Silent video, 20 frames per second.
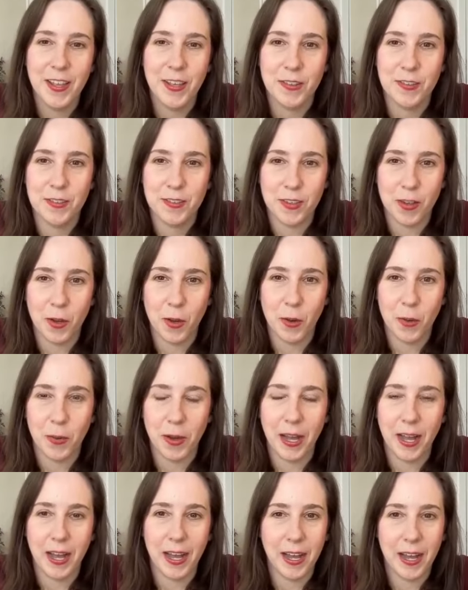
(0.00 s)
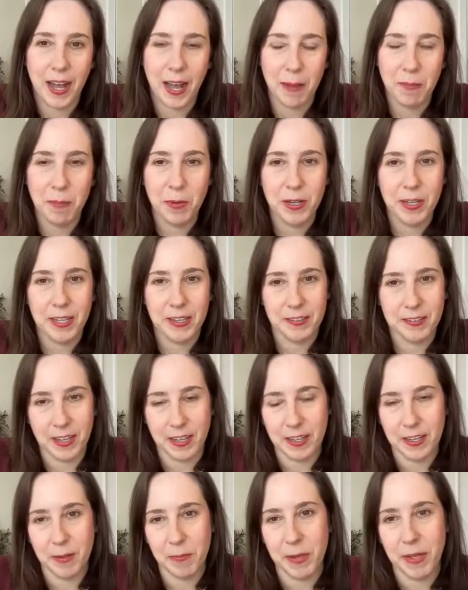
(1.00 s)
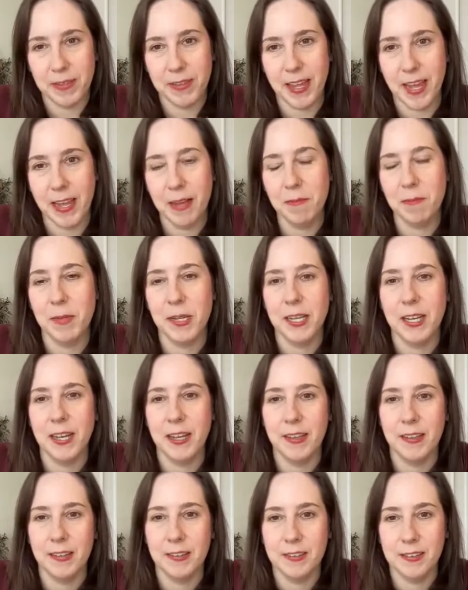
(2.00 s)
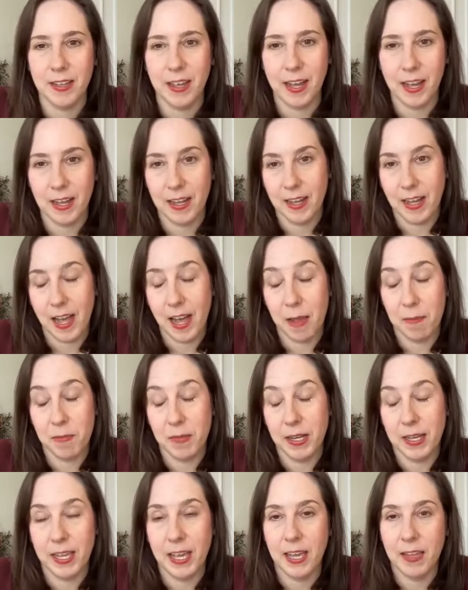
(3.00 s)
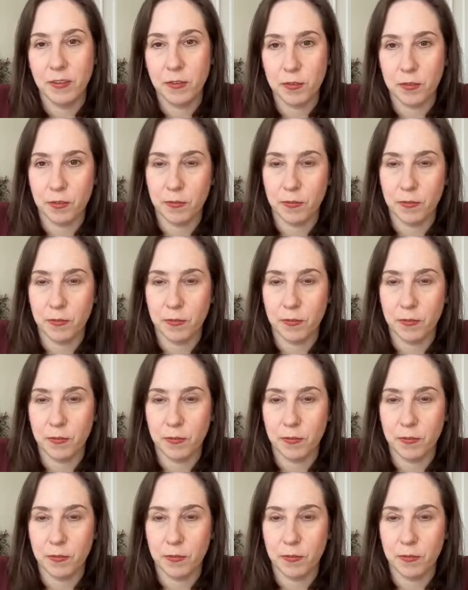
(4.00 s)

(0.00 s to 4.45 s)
So I'm pretty excited about that because I'm a cancer